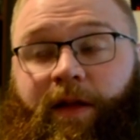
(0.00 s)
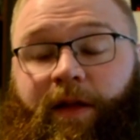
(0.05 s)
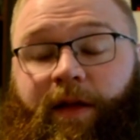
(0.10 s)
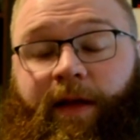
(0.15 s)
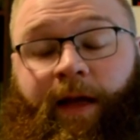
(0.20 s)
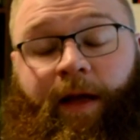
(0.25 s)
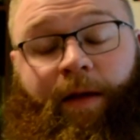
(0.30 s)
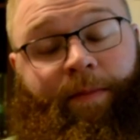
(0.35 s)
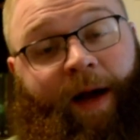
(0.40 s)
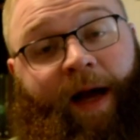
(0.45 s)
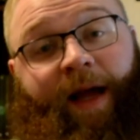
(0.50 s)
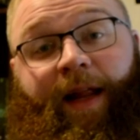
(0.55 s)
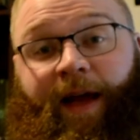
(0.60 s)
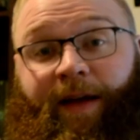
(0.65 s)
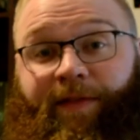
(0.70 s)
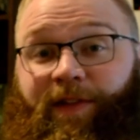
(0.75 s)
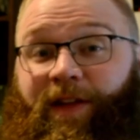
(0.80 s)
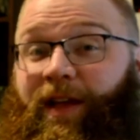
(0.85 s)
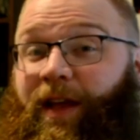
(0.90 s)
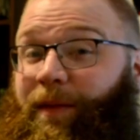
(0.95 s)
it might
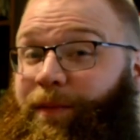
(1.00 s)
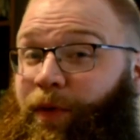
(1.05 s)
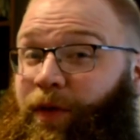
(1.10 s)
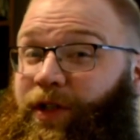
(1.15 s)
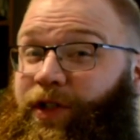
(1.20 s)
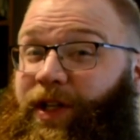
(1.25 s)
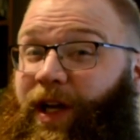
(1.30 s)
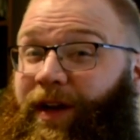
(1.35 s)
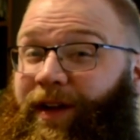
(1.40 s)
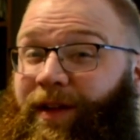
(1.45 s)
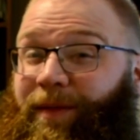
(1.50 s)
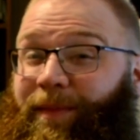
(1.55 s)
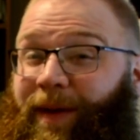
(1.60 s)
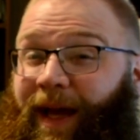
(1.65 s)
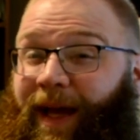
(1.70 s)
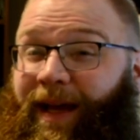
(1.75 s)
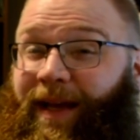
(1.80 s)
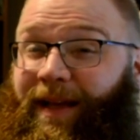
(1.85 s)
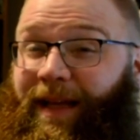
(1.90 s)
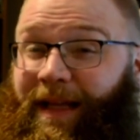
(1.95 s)
have to get pushed out of the
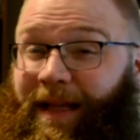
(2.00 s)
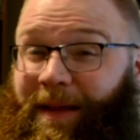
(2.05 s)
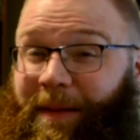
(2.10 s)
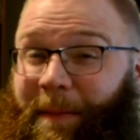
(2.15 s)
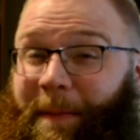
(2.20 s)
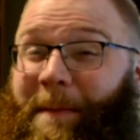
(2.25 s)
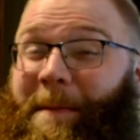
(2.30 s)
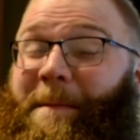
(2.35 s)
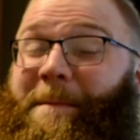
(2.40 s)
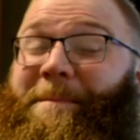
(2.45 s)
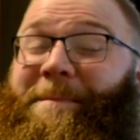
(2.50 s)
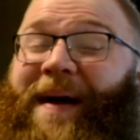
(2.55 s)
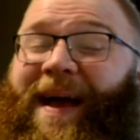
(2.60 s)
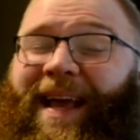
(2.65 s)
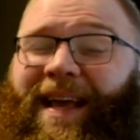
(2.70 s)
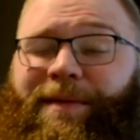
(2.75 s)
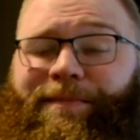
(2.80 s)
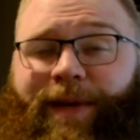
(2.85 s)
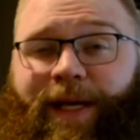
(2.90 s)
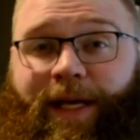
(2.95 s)
bag,
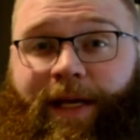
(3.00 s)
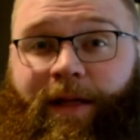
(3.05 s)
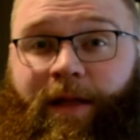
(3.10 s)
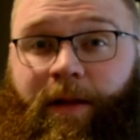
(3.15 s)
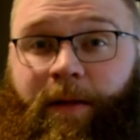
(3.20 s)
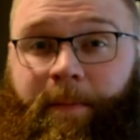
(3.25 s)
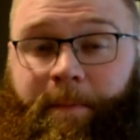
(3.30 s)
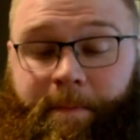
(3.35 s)
maybe.